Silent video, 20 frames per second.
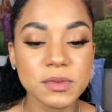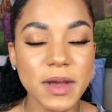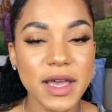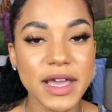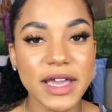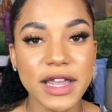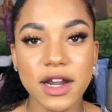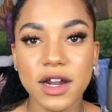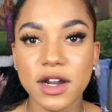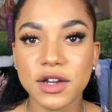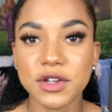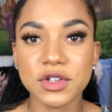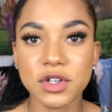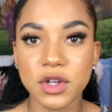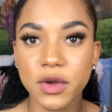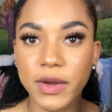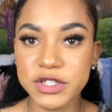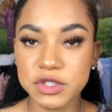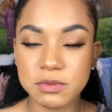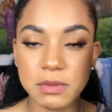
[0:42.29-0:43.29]
do my hair,
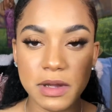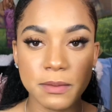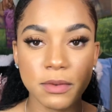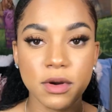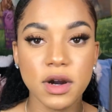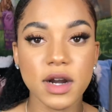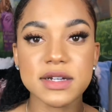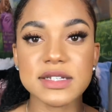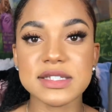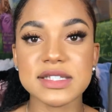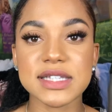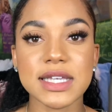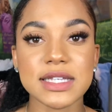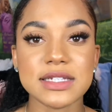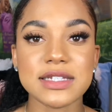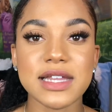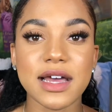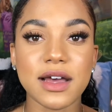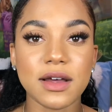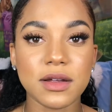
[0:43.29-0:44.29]
I do my part, slick
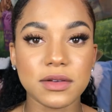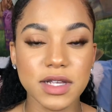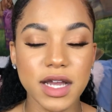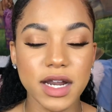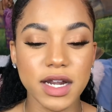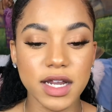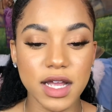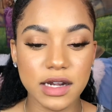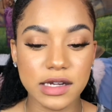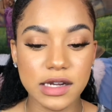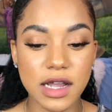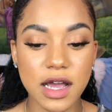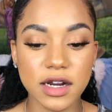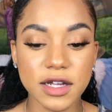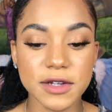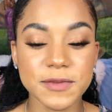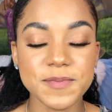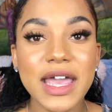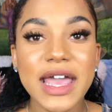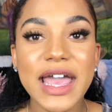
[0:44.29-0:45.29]
it down, yada yada
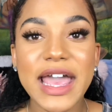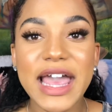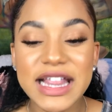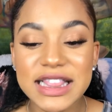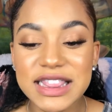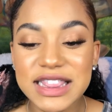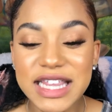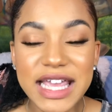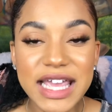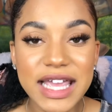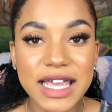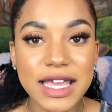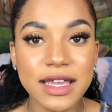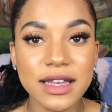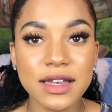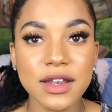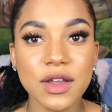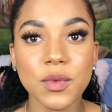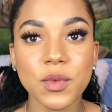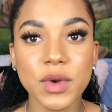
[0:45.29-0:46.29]
yada. And
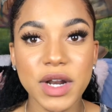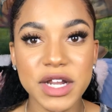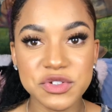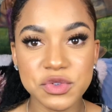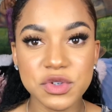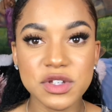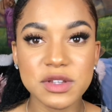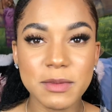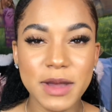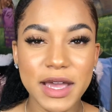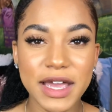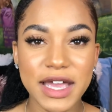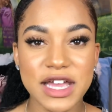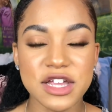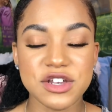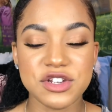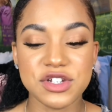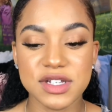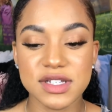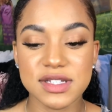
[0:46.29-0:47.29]
then what I do with my
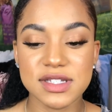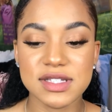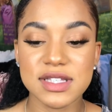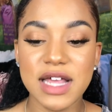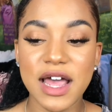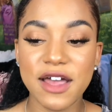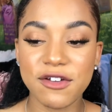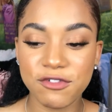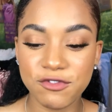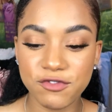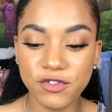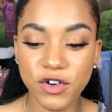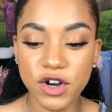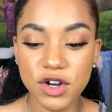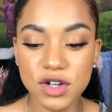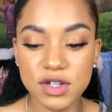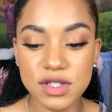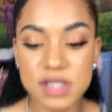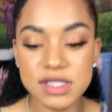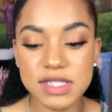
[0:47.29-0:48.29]
edges, I
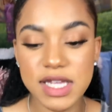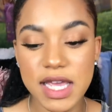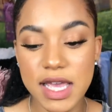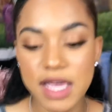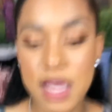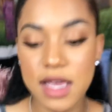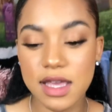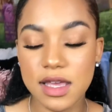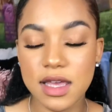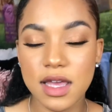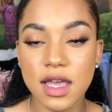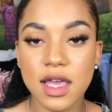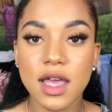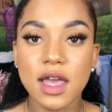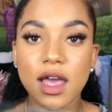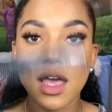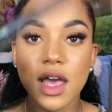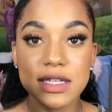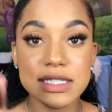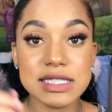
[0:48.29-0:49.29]
first take
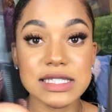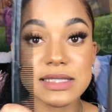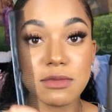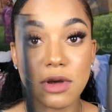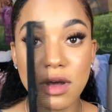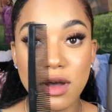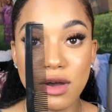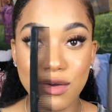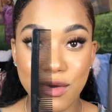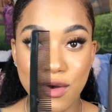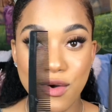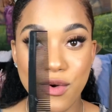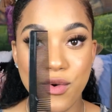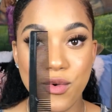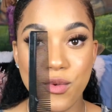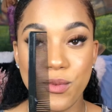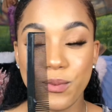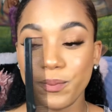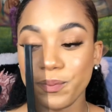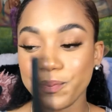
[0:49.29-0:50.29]
a small
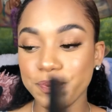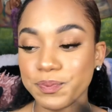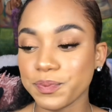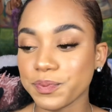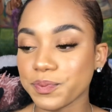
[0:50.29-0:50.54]
comb